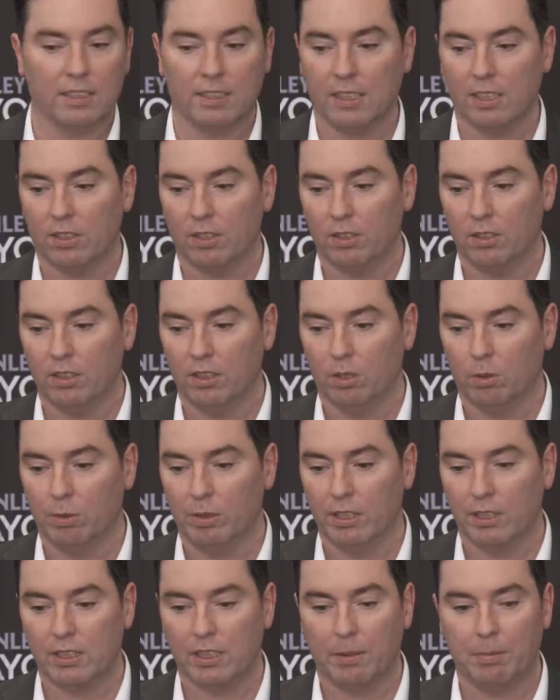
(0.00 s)
said earlier,
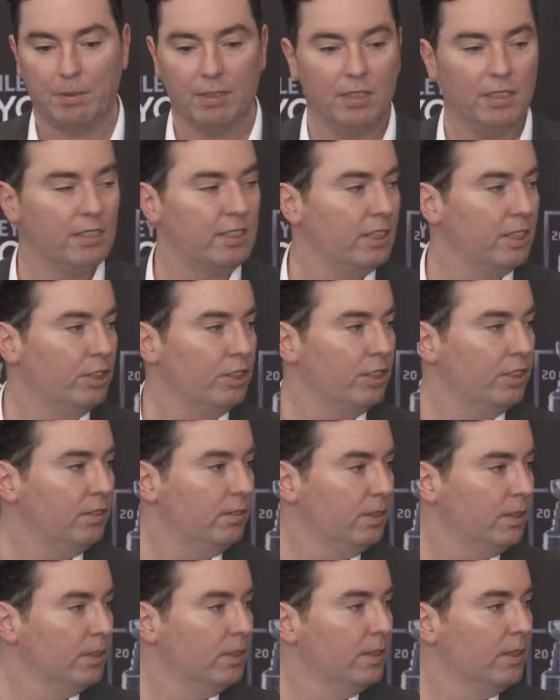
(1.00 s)
we accept the decision.
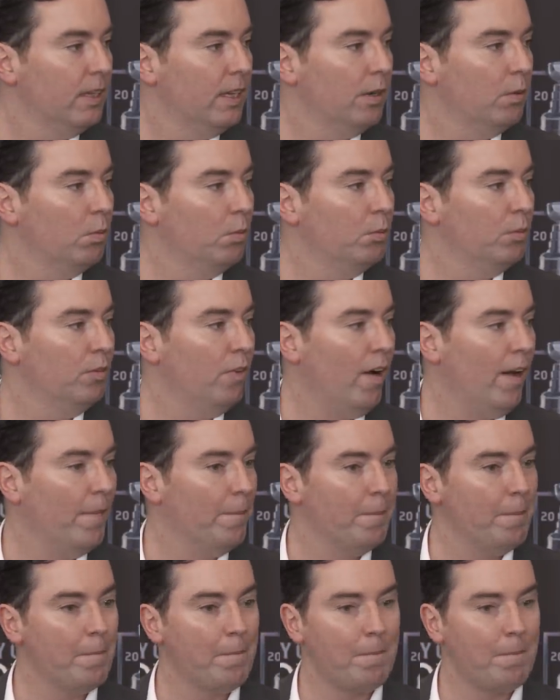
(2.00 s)
We'll move on.